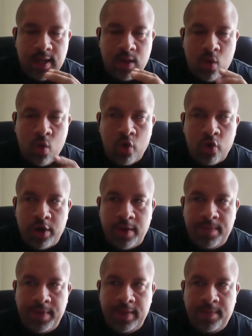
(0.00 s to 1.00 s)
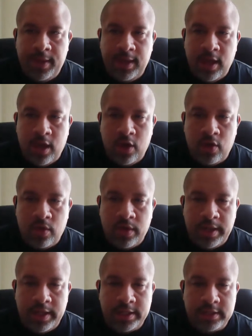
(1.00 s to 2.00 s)
ordering a BPO
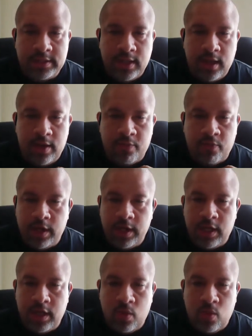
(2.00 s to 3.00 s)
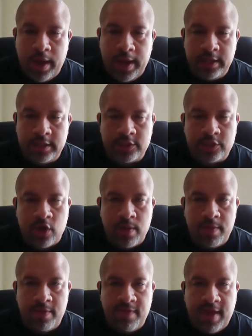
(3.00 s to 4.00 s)
is a really good way to
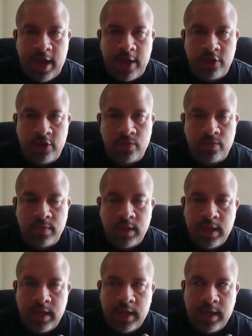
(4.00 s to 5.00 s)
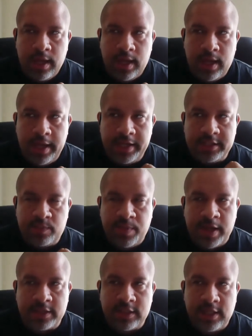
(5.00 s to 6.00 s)
determine value,
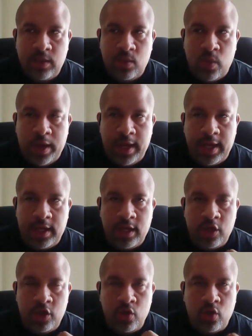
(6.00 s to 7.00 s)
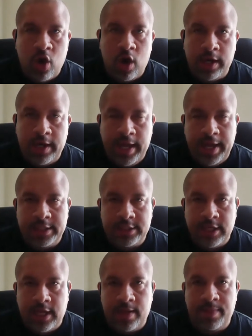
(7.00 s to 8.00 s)
especially when you call an
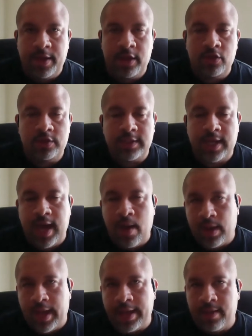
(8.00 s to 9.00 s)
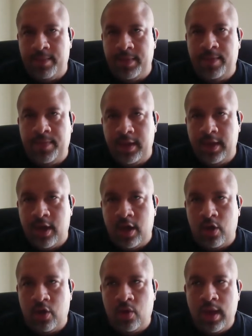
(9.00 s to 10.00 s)
agent up and you say, I would like a
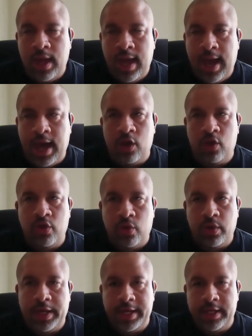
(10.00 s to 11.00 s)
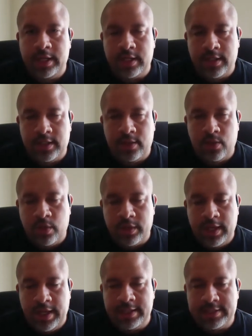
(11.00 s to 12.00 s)
BPO. I don't know what
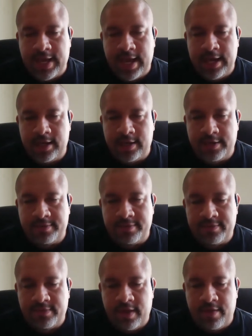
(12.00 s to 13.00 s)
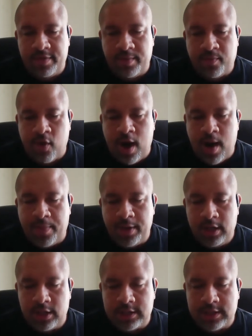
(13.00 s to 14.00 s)
the inside of the property
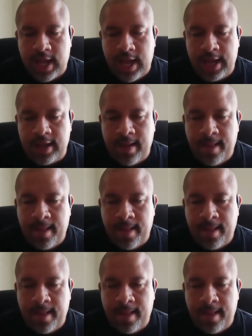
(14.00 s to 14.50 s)
looks like,